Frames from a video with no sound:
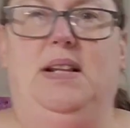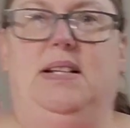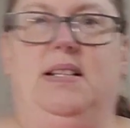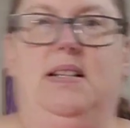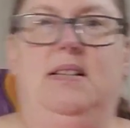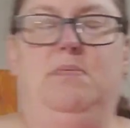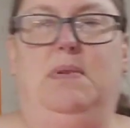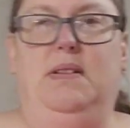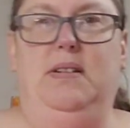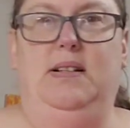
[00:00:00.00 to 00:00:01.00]
pieces,
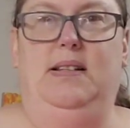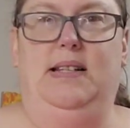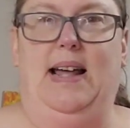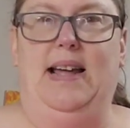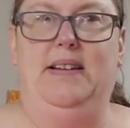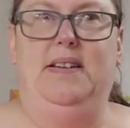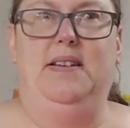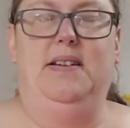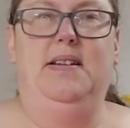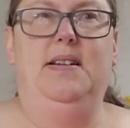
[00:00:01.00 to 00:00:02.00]
well, this
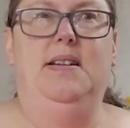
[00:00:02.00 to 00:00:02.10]
set,